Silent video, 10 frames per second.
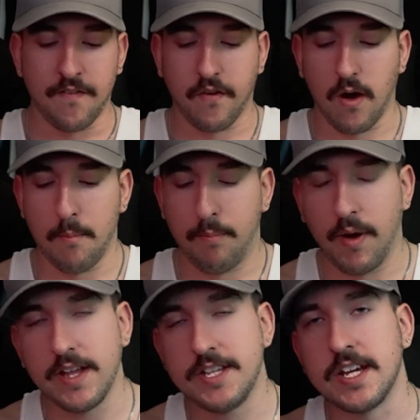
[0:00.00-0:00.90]
For a
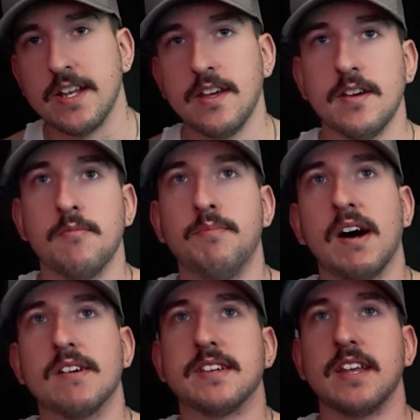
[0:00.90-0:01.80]
budget
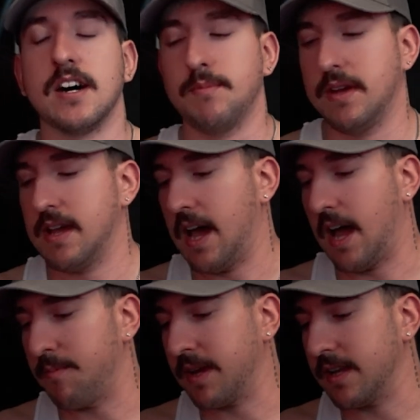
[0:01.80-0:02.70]
belt setup,
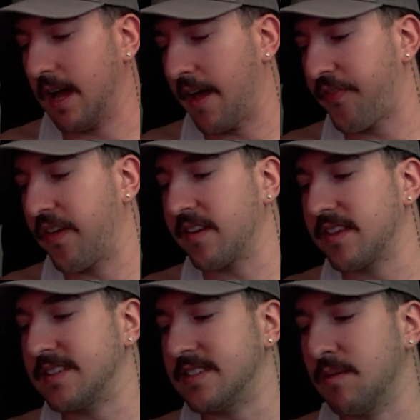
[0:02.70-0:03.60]
I mean, I think
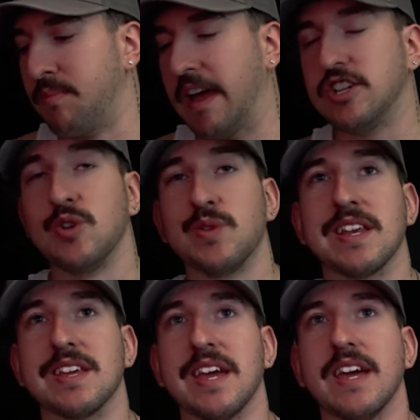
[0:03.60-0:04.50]
this is the best you
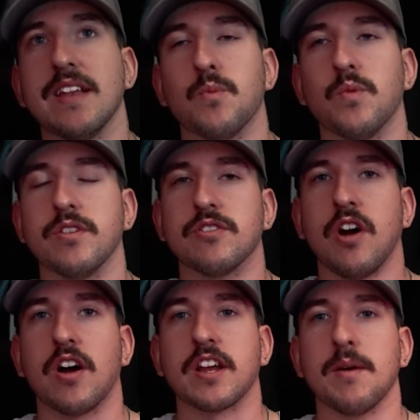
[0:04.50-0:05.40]
can get when you're
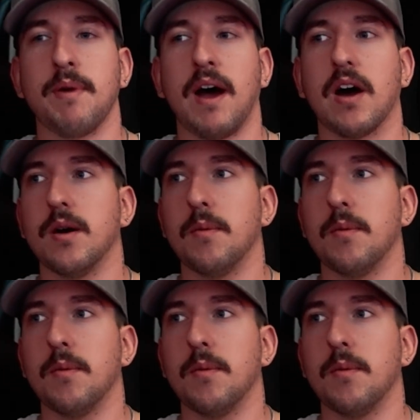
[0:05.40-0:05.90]
talking about